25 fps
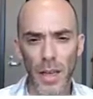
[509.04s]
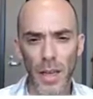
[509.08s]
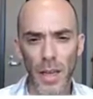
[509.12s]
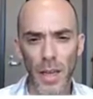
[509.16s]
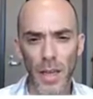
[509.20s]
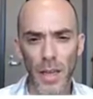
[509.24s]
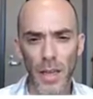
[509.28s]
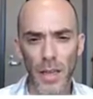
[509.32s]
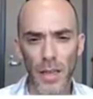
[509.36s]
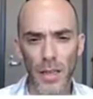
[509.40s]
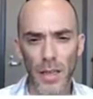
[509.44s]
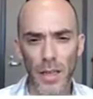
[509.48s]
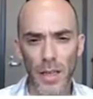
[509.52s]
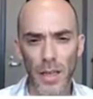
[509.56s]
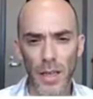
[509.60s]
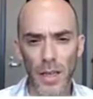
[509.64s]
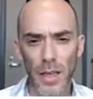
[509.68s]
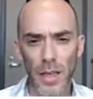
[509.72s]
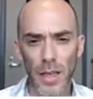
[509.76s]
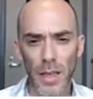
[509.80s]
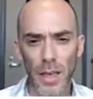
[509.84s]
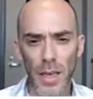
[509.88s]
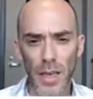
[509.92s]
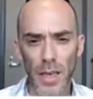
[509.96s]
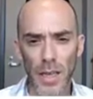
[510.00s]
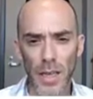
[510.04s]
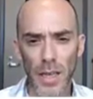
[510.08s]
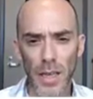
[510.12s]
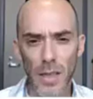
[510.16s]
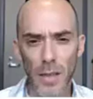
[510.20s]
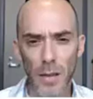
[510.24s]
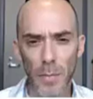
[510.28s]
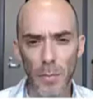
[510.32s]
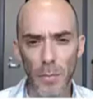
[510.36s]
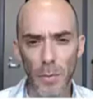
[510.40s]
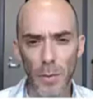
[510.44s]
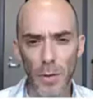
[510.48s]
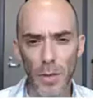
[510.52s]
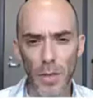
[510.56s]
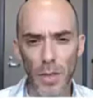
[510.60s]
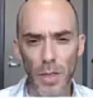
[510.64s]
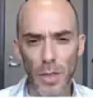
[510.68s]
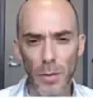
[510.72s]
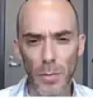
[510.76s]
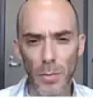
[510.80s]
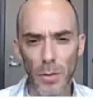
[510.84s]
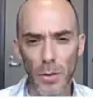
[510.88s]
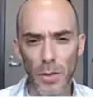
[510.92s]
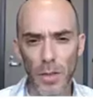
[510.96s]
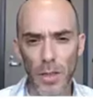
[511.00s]
in the yeast
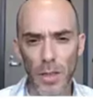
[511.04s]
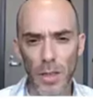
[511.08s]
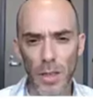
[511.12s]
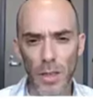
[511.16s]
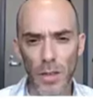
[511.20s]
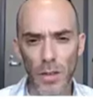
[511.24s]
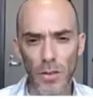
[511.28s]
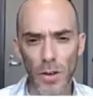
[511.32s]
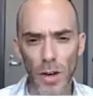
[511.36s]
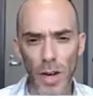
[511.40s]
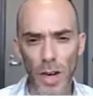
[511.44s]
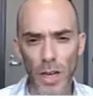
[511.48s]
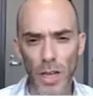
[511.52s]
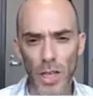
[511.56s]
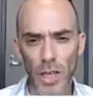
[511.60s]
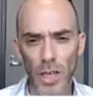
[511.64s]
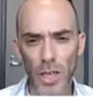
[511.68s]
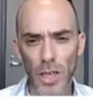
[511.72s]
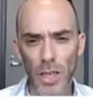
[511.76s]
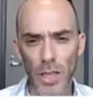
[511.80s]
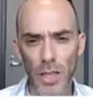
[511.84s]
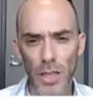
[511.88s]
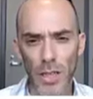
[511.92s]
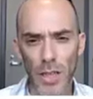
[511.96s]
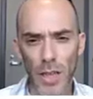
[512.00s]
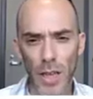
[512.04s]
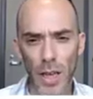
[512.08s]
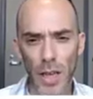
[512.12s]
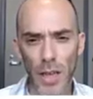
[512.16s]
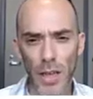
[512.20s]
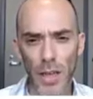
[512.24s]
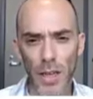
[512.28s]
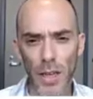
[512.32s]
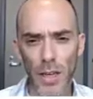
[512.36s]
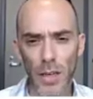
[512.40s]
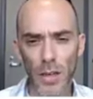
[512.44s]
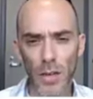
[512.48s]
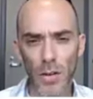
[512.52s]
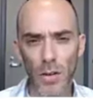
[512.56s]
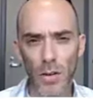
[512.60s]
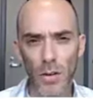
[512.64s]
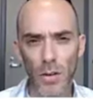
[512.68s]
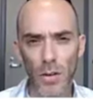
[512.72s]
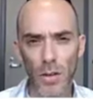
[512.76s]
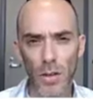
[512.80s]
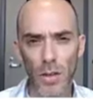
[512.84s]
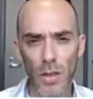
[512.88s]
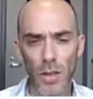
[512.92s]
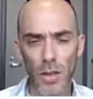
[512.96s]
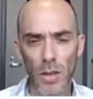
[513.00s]
protein-protein interactions, and then
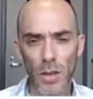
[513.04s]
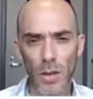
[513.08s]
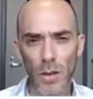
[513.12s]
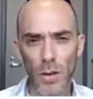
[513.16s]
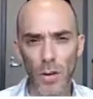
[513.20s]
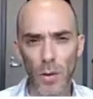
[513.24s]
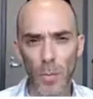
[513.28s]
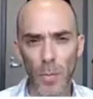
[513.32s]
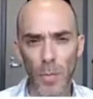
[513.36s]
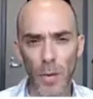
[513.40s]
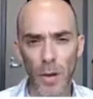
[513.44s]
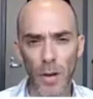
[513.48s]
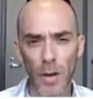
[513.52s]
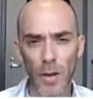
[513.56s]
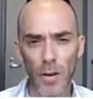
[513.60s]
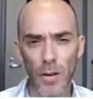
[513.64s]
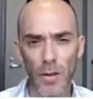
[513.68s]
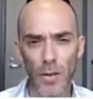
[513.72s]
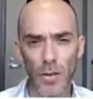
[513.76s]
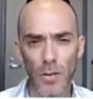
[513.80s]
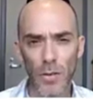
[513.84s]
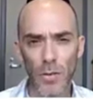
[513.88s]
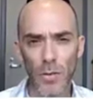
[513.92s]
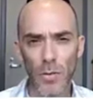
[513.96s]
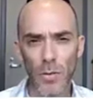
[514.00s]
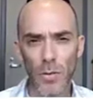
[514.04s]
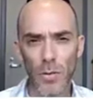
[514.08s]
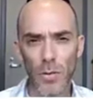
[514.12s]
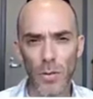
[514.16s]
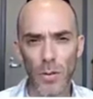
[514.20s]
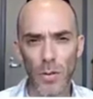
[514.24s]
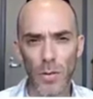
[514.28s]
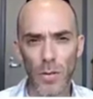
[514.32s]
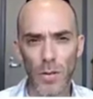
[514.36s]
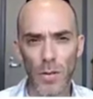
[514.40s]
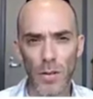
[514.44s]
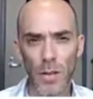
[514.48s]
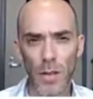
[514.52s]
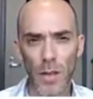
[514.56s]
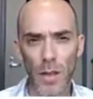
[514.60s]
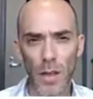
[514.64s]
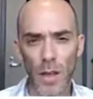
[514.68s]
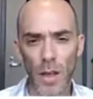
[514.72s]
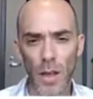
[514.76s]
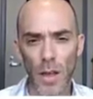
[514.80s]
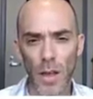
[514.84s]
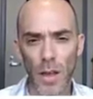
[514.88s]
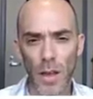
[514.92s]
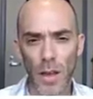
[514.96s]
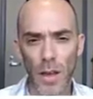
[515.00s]
compared to those
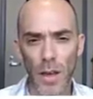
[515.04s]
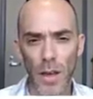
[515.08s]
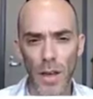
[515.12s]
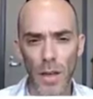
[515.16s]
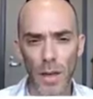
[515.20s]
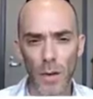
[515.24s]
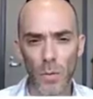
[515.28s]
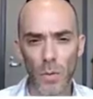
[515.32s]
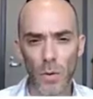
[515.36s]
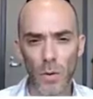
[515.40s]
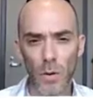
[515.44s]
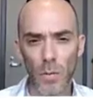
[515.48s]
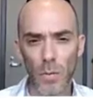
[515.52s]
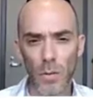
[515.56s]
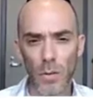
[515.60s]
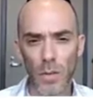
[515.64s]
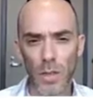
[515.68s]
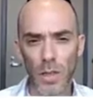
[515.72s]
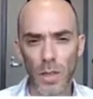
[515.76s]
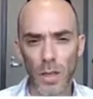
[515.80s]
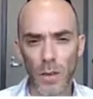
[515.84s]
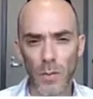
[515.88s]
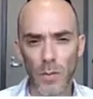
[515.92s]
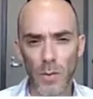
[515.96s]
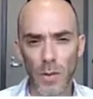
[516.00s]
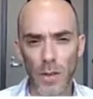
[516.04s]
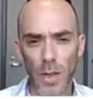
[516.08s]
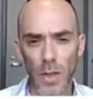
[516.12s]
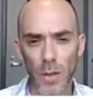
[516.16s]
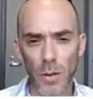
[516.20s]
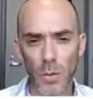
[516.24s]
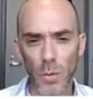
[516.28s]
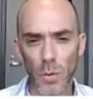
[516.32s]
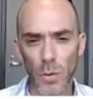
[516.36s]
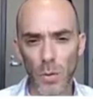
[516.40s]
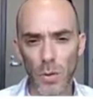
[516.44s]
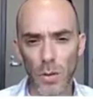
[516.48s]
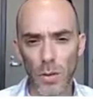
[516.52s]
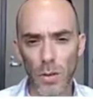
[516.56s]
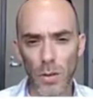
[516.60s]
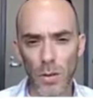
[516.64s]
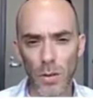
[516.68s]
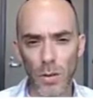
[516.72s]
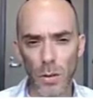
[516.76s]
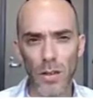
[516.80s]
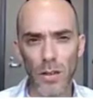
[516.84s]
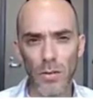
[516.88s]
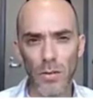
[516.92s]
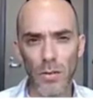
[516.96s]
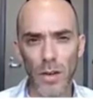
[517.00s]
network motifs that would
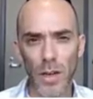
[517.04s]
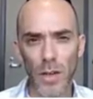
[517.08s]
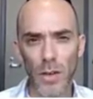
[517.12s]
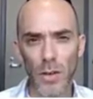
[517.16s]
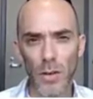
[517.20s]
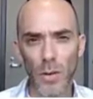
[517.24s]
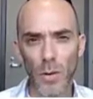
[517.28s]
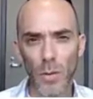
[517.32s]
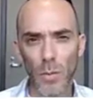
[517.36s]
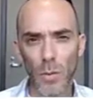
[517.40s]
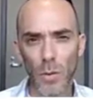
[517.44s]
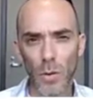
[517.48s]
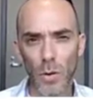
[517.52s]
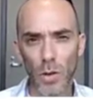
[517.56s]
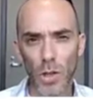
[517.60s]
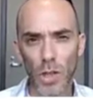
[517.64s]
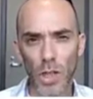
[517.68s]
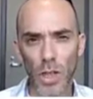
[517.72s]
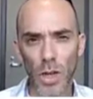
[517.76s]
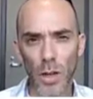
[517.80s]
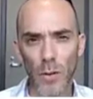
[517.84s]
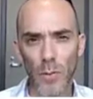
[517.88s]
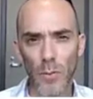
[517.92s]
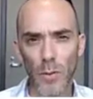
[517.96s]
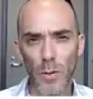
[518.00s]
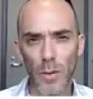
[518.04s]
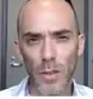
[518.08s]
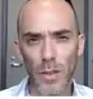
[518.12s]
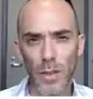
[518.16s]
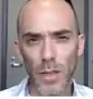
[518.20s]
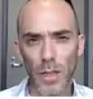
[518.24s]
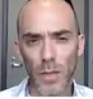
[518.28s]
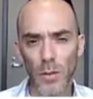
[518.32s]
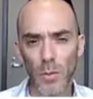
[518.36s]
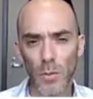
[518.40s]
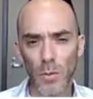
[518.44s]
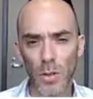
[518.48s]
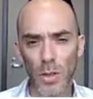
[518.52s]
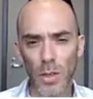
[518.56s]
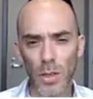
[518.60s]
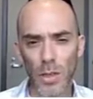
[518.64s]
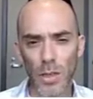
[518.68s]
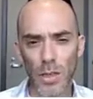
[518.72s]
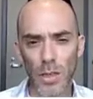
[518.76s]
random or shuffle networks.